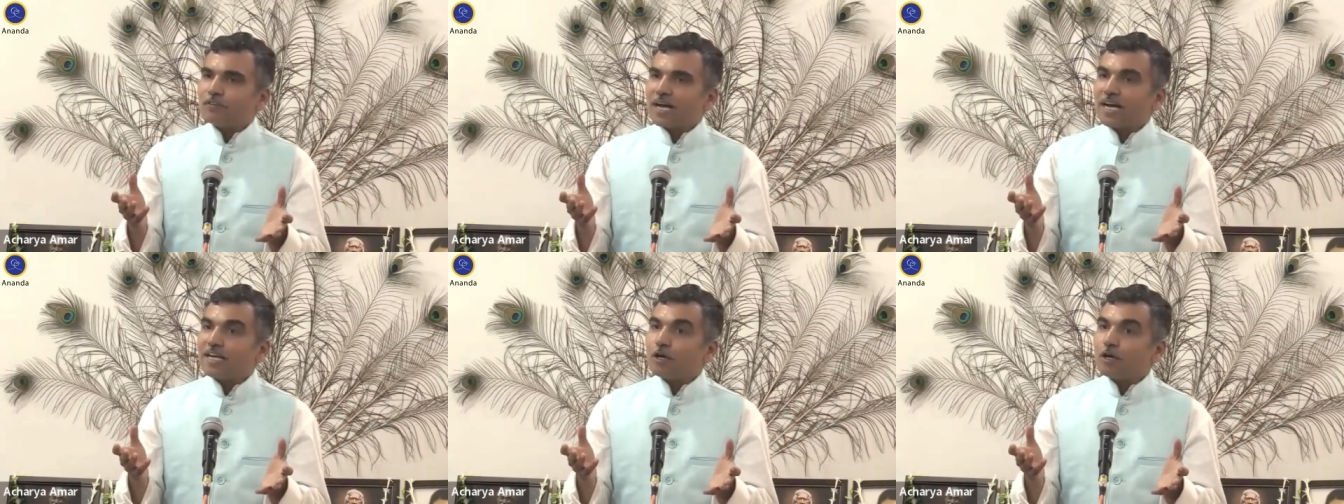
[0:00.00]

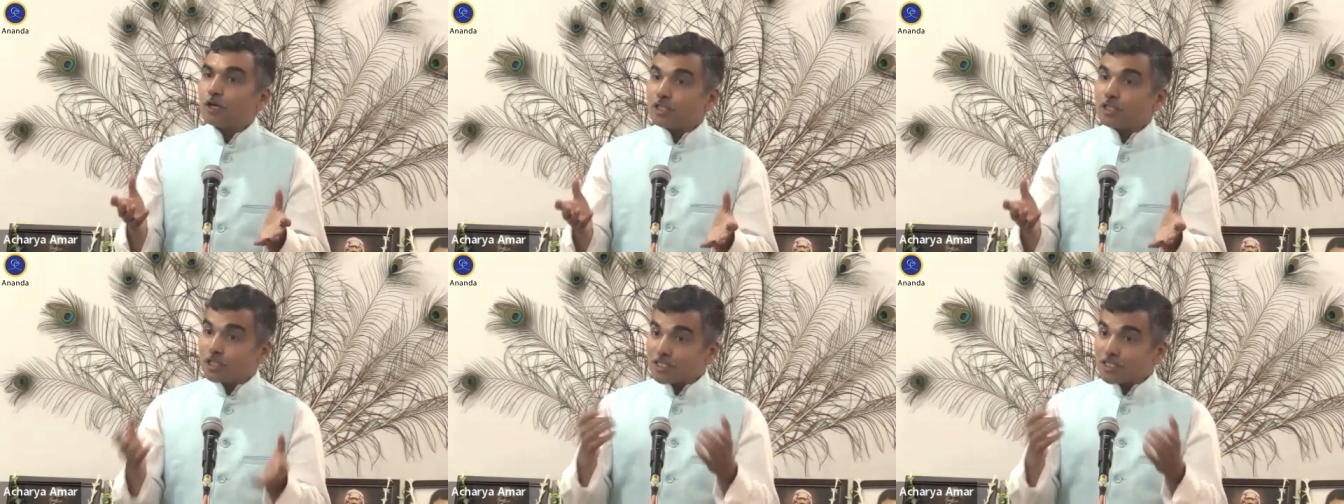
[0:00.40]
high
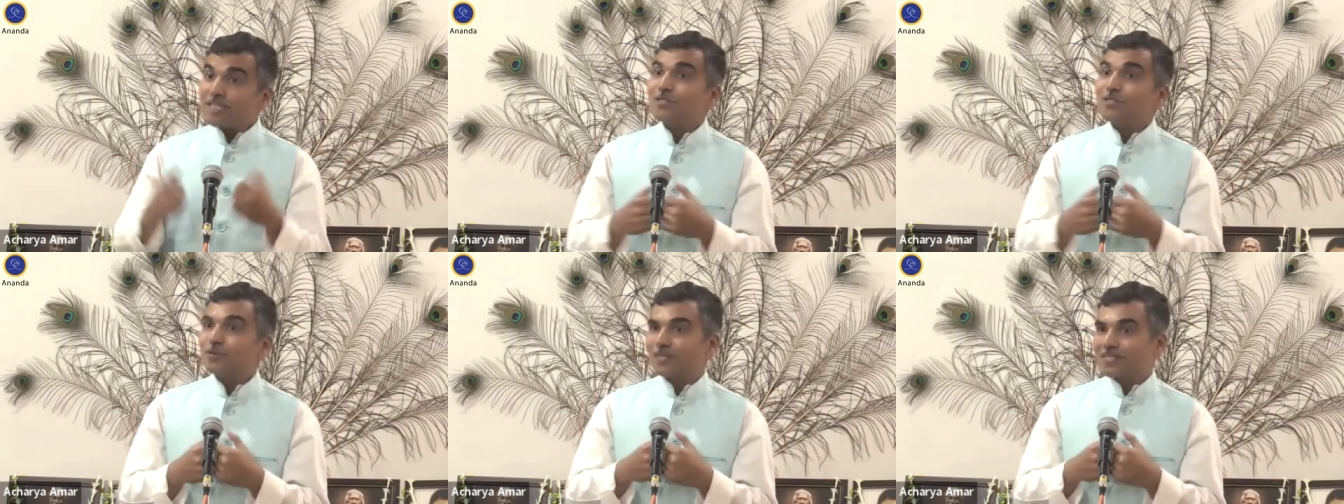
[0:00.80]

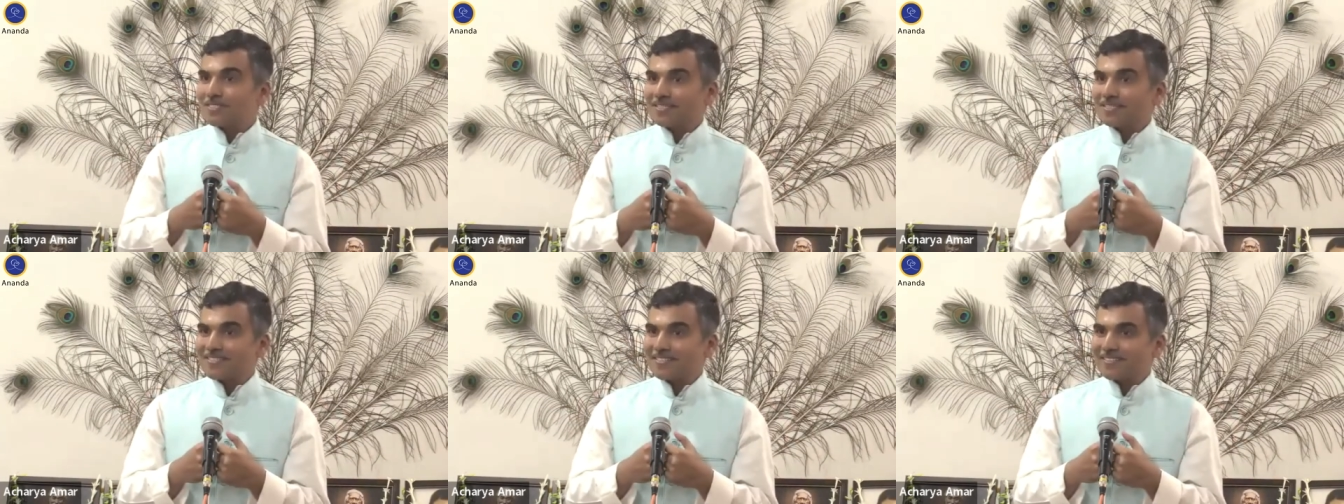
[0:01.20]
consciousness to the
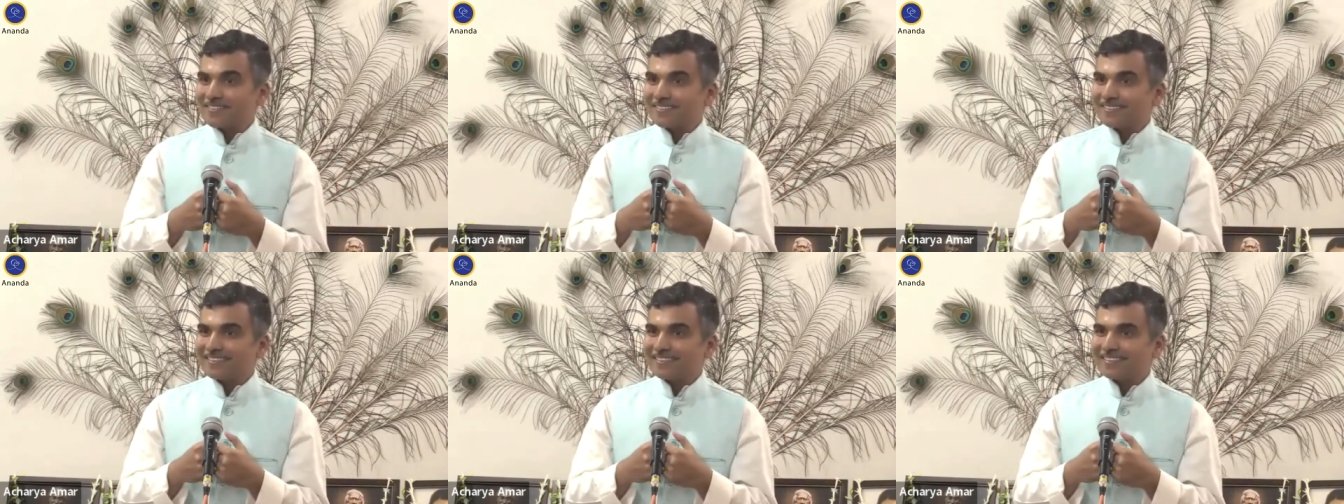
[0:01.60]
satsang.